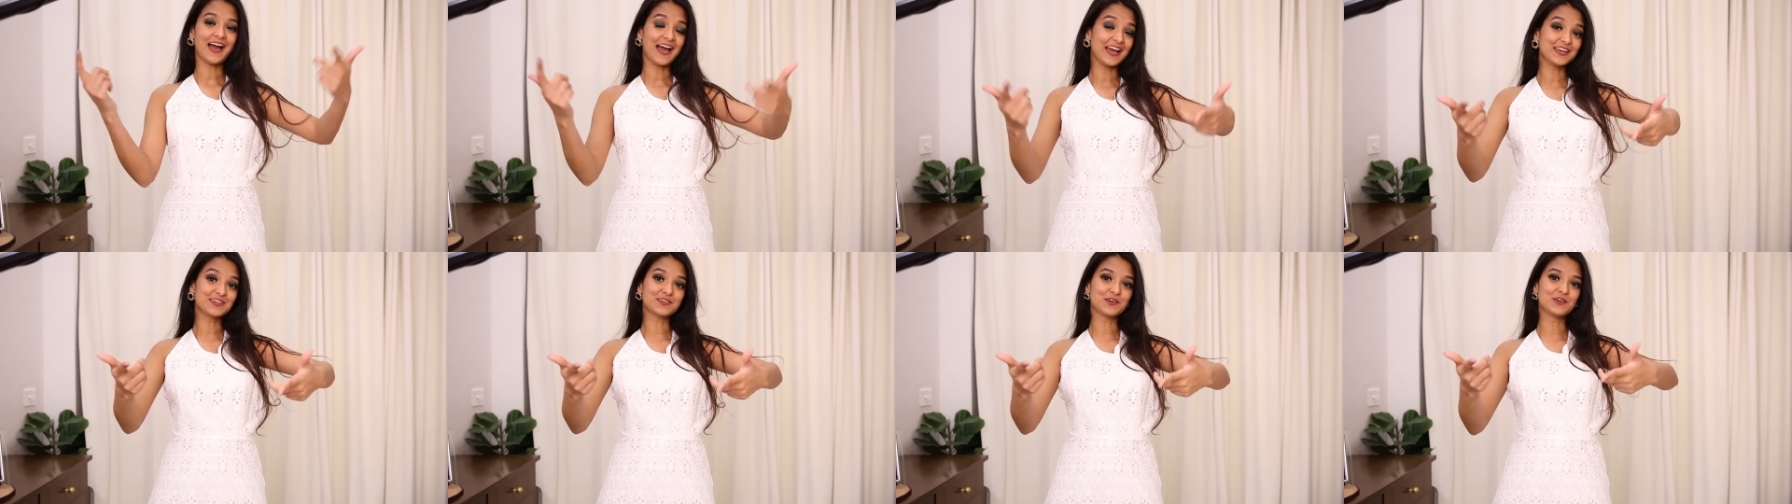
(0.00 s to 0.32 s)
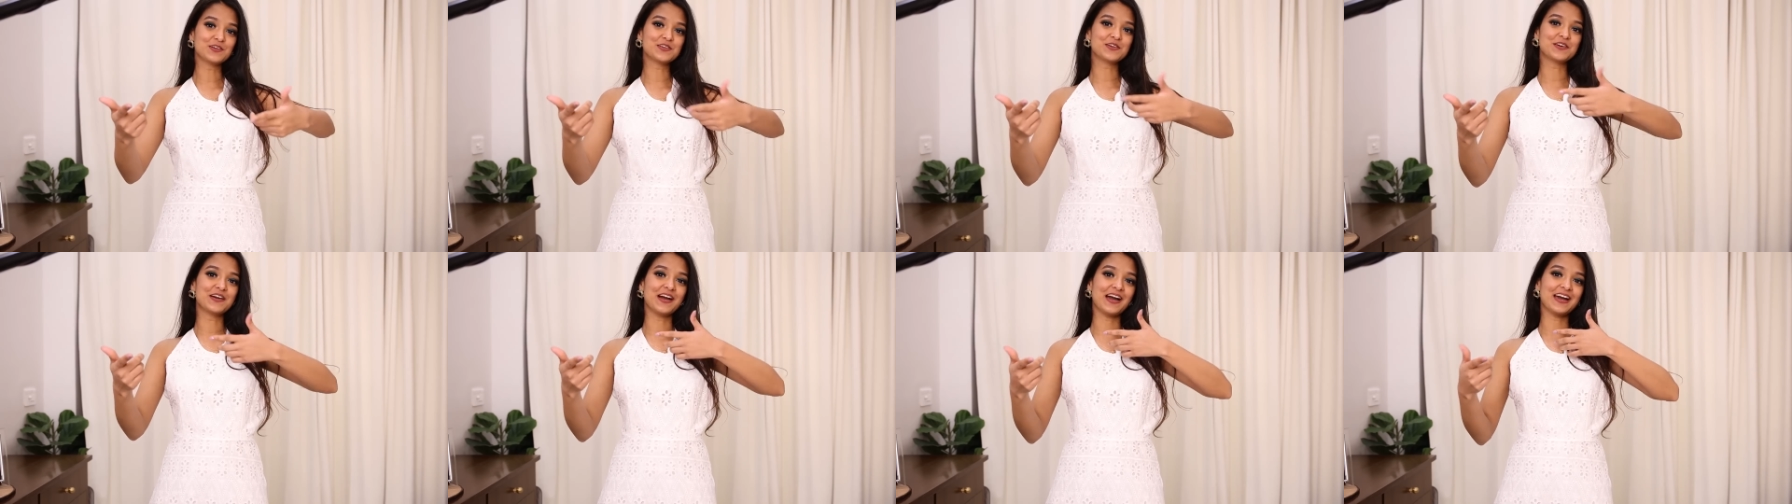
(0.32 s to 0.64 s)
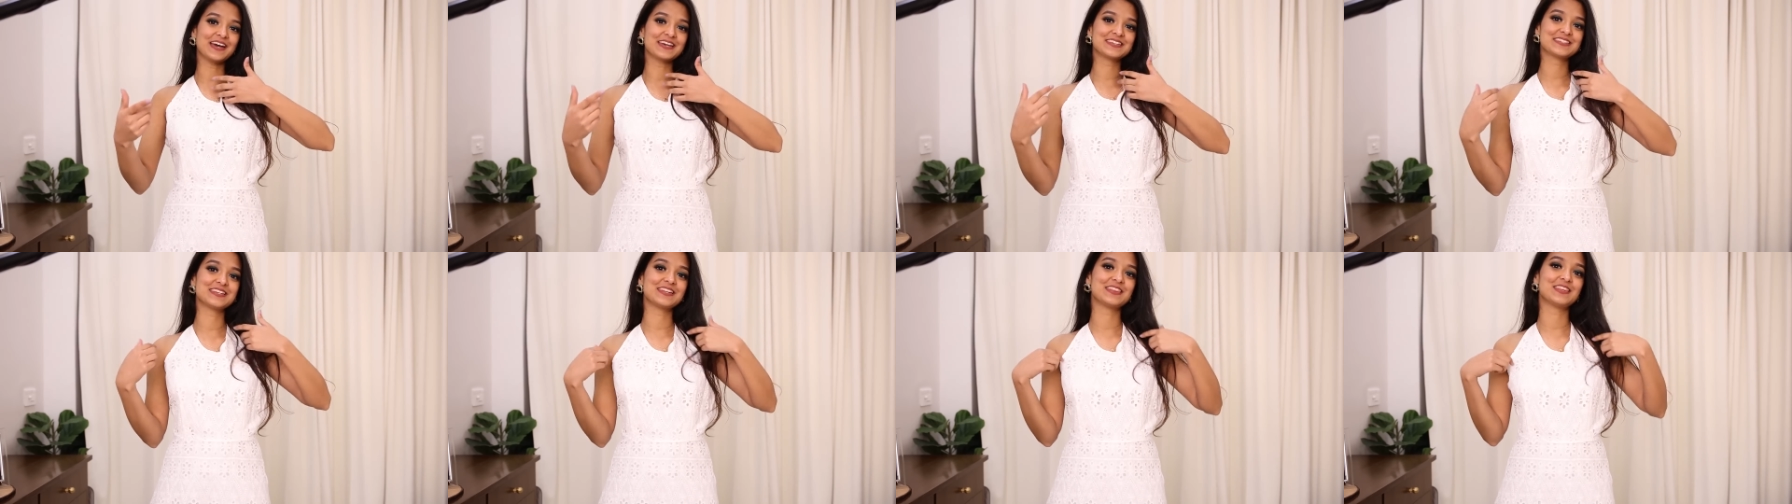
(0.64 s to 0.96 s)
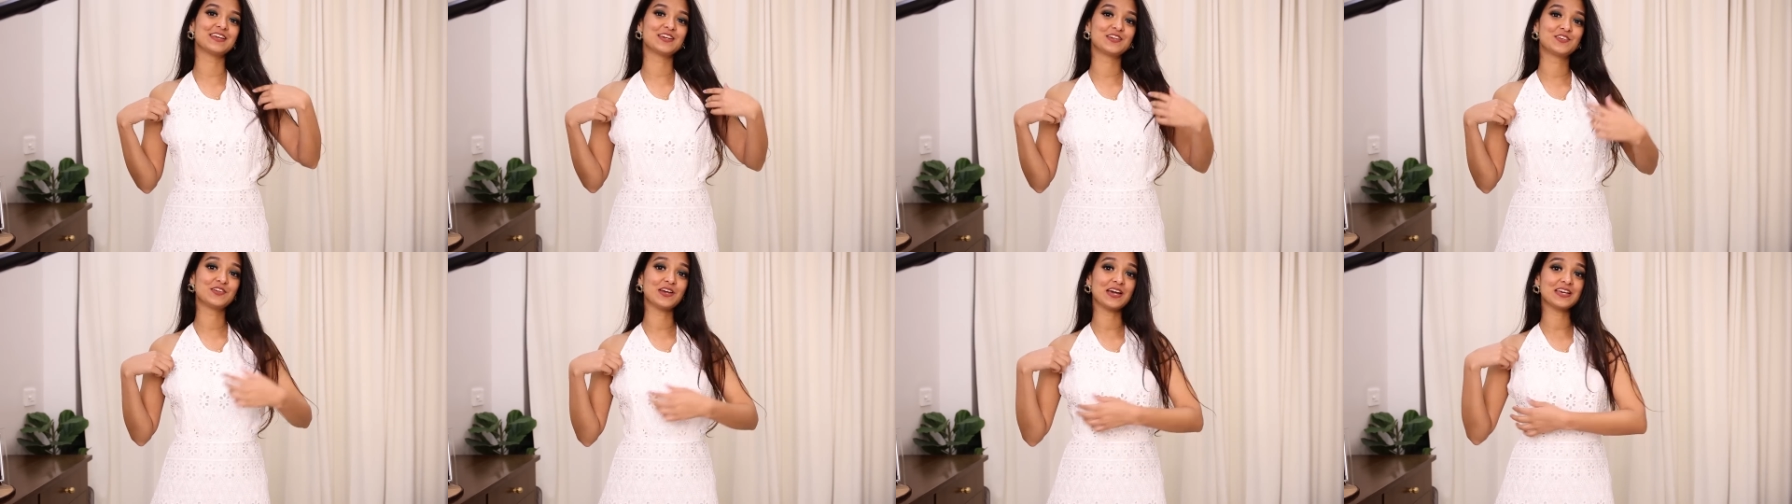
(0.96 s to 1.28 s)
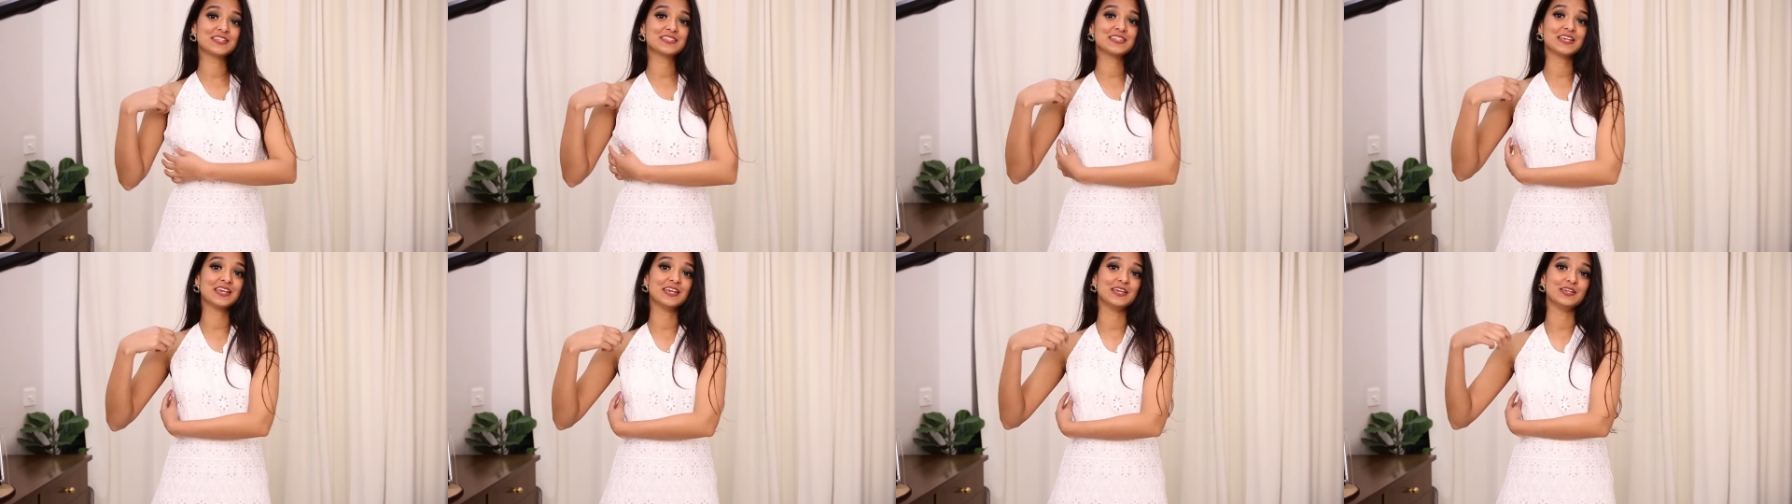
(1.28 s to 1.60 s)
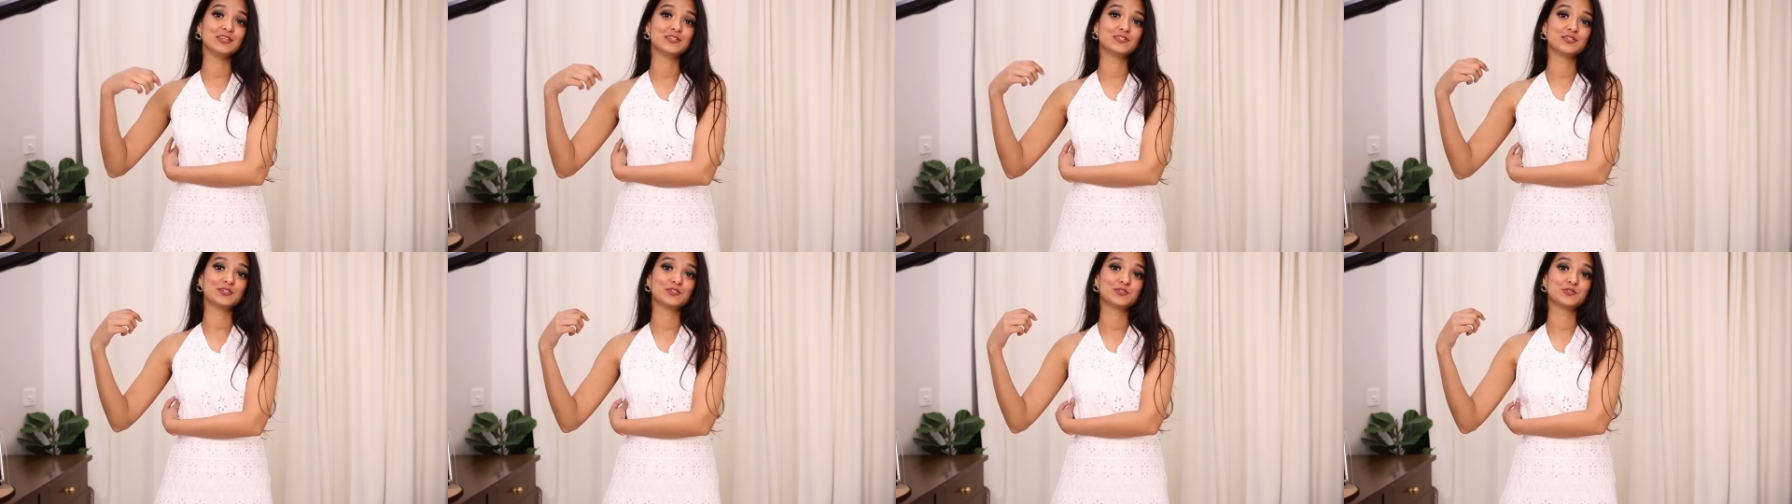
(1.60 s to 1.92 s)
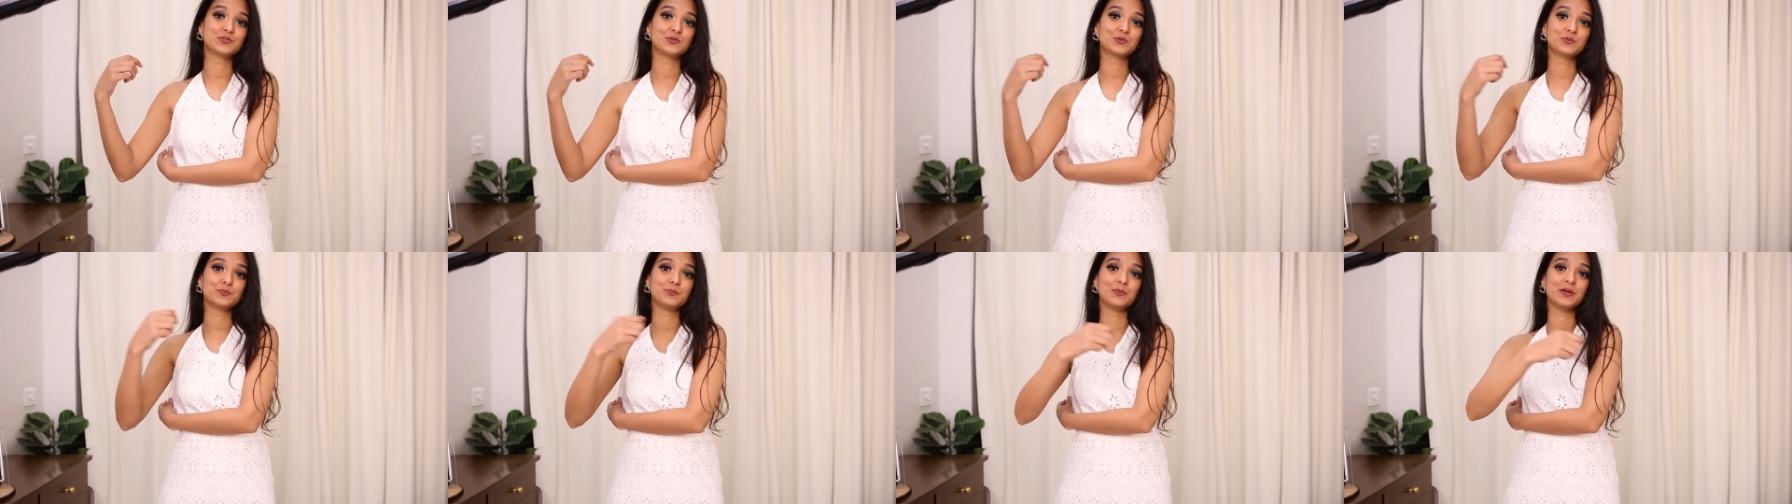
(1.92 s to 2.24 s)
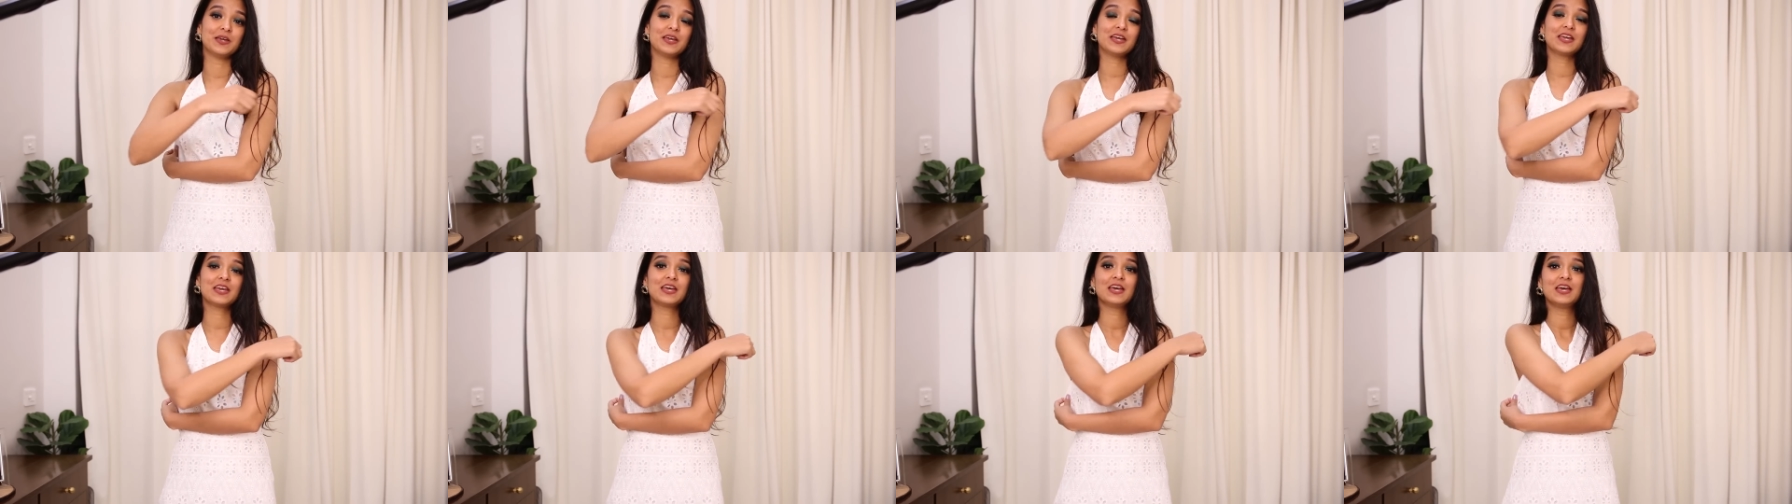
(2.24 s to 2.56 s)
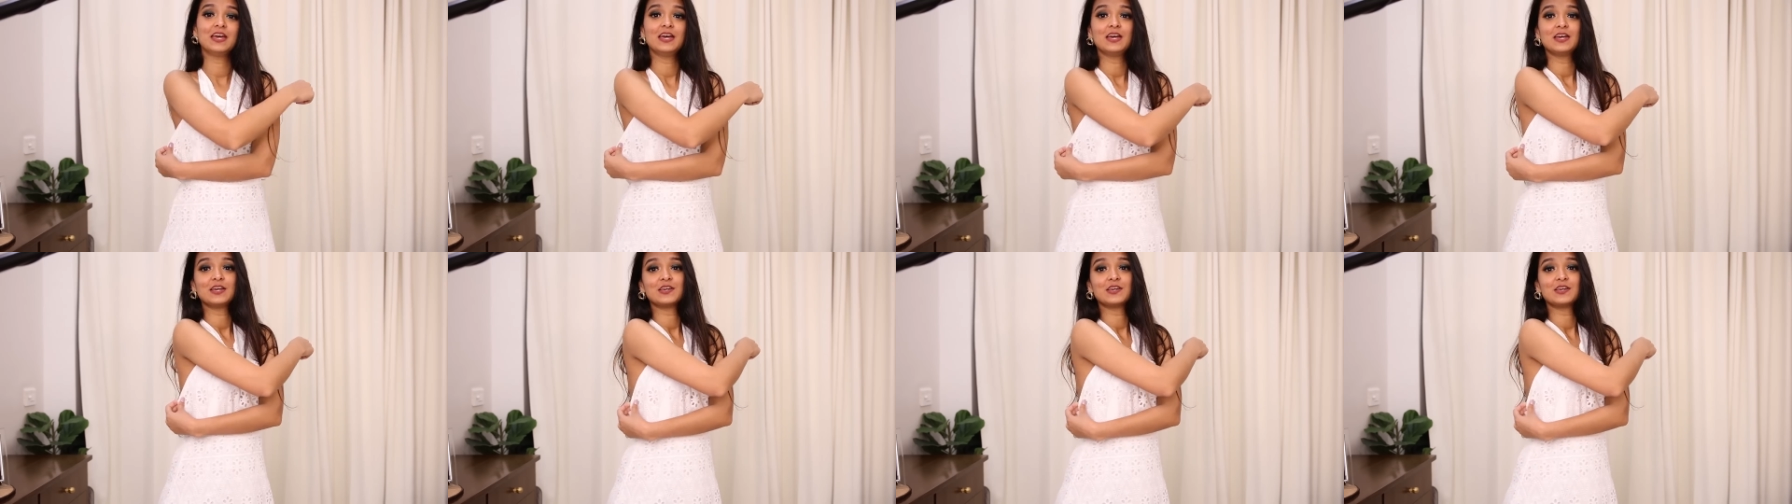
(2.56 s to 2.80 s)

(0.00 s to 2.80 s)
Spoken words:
I told you guys the dress is too big.